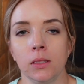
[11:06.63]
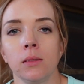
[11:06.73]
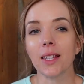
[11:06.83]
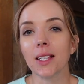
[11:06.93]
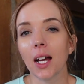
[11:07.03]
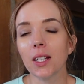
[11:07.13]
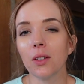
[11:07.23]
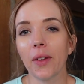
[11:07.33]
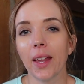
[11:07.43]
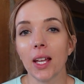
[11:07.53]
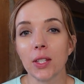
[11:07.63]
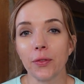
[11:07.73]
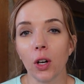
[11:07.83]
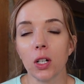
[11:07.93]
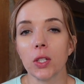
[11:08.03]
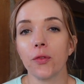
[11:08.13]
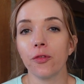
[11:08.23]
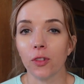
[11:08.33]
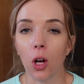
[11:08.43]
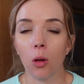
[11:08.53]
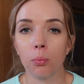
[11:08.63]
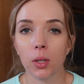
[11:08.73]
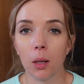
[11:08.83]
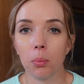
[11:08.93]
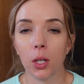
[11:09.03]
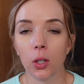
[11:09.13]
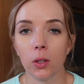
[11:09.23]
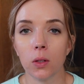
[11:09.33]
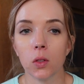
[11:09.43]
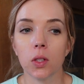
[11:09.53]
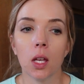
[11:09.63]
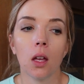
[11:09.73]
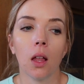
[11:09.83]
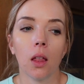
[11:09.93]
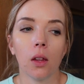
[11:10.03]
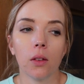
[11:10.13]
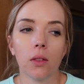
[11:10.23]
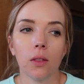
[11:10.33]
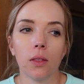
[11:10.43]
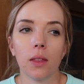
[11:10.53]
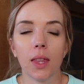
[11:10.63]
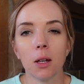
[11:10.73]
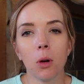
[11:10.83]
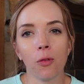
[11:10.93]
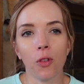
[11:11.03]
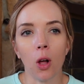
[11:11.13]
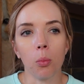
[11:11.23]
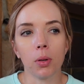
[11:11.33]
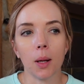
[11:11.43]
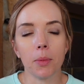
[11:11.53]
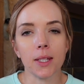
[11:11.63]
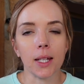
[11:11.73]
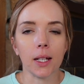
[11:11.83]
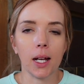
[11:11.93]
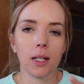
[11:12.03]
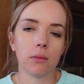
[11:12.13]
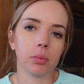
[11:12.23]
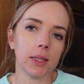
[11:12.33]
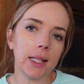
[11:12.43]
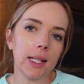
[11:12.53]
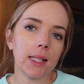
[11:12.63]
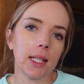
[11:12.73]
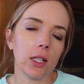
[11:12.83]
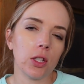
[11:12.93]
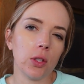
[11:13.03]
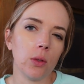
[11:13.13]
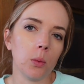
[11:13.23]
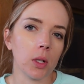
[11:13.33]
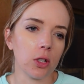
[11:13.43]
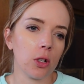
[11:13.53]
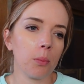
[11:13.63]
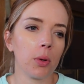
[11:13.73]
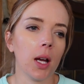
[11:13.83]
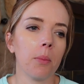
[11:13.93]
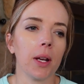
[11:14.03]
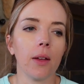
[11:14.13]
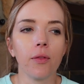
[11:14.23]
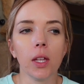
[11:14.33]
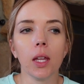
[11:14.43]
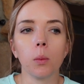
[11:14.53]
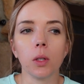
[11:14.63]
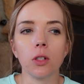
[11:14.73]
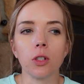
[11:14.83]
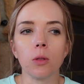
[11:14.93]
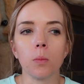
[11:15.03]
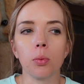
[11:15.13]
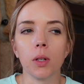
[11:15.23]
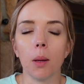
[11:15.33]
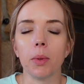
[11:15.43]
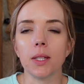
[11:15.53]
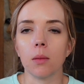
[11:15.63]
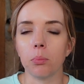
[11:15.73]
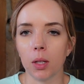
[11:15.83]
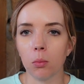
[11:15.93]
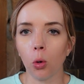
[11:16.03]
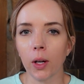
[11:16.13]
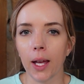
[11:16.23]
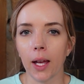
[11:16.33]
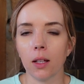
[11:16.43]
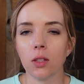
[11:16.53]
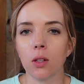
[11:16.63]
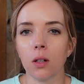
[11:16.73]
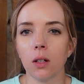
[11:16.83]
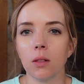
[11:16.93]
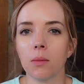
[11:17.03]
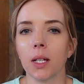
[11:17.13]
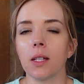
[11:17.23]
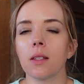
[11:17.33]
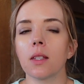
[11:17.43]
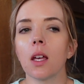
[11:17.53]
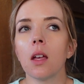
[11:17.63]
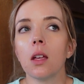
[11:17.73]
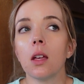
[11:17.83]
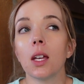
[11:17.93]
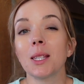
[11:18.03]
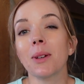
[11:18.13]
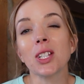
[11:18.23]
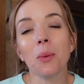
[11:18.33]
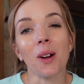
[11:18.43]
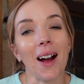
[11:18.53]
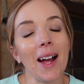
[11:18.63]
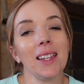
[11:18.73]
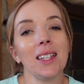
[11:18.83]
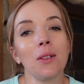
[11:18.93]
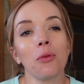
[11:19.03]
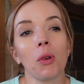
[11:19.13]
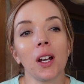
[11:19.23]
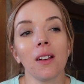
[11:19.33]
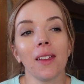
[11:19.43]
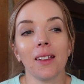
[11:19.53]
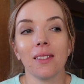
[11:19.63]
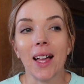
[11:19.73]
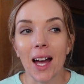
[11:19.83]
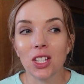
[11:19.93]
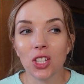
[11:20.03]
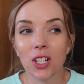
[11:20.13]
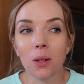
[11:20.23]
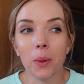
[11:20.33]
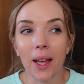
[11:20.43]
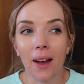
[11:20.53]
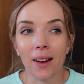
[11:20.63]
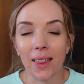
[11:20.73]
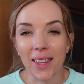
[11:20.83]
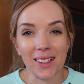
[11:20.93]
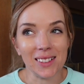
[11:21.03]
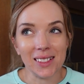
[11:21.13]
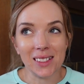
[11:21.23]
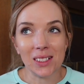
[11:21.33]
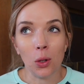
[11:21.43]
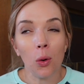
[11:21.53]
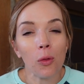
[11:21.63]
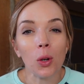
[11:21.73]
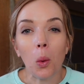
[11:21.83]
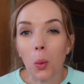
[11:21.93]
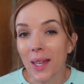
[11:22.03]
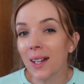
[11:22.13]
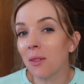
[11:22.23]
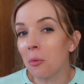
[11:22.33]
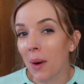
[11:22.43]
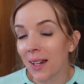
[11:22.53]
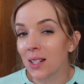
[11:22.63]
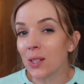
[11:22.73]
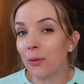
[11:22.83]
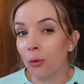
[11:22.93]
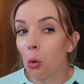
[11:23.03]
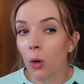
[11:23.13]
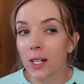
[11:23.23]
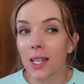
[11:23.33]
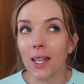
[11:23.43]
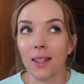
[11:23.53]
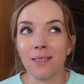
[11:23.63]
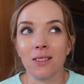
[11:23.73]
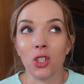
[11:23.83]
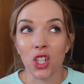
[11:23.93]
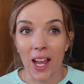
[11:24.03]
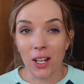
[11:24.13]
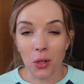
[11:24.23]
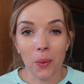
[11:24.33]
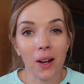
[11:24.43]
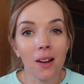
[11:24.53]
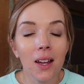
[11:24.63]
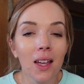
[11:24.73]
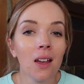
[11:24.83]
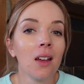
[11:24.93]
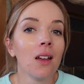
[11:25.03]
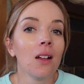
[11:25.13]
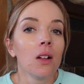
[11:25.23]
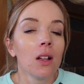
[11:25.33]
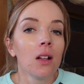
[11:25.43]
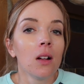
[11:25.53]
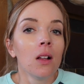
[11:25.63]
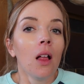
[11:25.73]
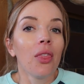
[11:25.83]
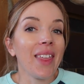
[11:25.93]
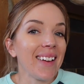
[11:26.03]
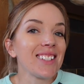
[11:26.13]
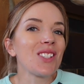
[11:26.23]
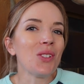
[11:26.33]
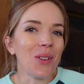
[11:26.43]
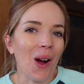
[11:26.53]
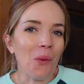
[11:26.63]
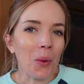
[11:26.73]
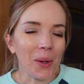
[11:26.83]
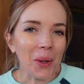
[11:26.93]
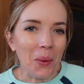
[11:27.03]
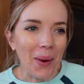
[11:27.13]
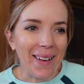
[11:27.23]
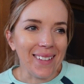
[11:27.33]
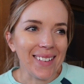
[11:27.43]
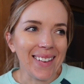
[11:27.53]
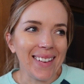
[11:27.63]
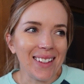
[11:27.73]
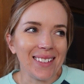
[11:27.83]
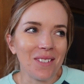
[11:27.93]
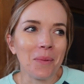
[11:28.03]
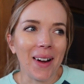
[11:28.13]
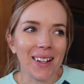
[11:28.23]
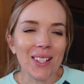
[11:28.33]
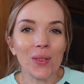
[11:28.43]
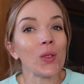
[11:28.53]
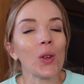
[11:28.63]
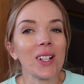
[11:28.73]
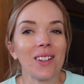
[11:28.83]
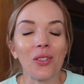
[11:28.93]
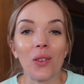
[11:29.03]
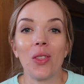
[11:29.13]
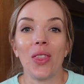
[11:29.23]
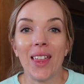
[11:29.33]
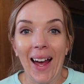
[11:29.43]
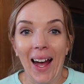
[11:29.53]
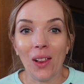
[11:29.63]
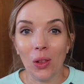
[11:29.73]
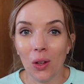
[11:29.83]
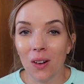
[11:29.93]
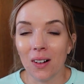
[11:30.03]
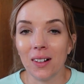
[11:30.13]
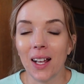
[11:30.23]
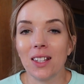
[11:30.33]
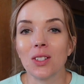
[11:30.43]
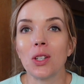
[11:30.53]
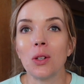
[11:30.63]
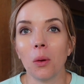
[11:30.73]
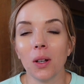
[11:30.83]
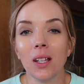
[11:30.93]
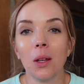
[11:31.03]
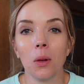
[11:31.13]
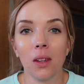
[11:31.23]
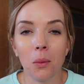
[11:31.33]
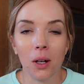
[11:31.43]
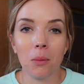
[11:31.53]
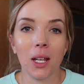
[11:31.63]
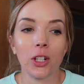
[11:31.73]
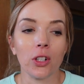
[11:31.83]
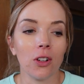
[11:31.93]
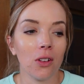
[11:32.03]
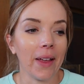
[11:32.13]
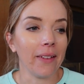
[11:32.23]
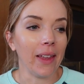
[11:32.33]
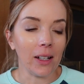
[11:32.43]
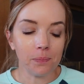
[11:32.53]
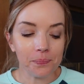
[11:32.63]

That's kind of it as far as fall prep goes. The thing about fall prep is that it kind of bleeds into winter prep, and I feel like winter prep is a bit more hands-on, because especially where I live, where last year we had, I think, over a week of -40 in January. Things do not work well in -40 for that long, and so you really, really want to make sure that like